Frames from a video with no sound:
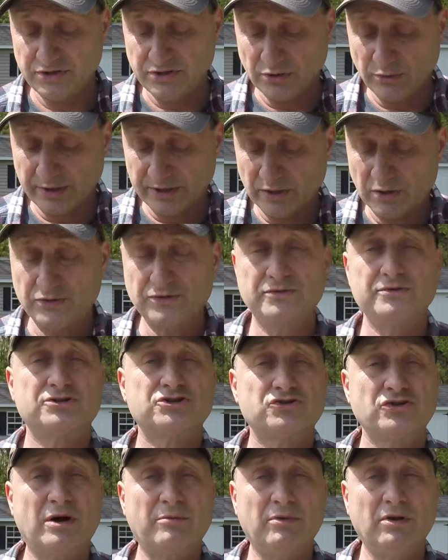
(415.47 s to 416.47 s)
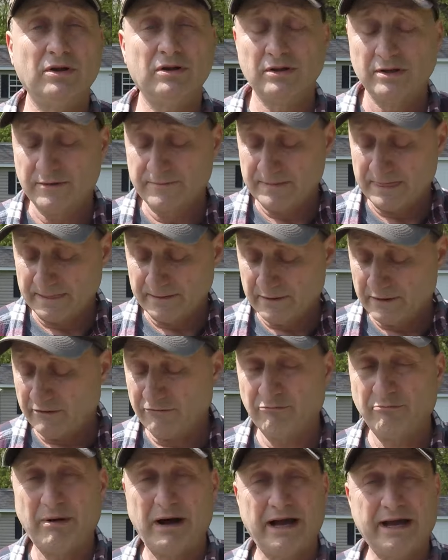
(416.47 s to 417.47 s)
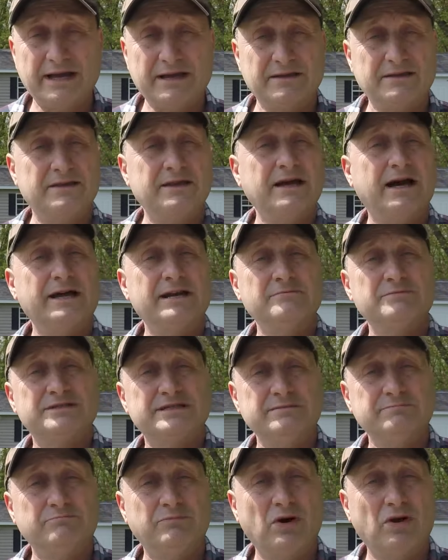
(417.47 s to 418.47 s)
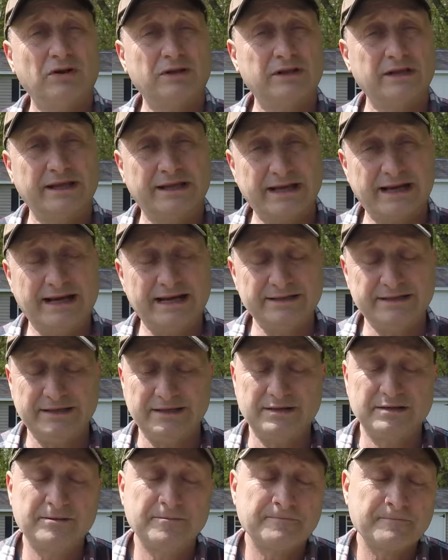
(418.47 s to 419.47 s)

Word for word: You don't want to go through the trouble of buying the items in bulk like I did.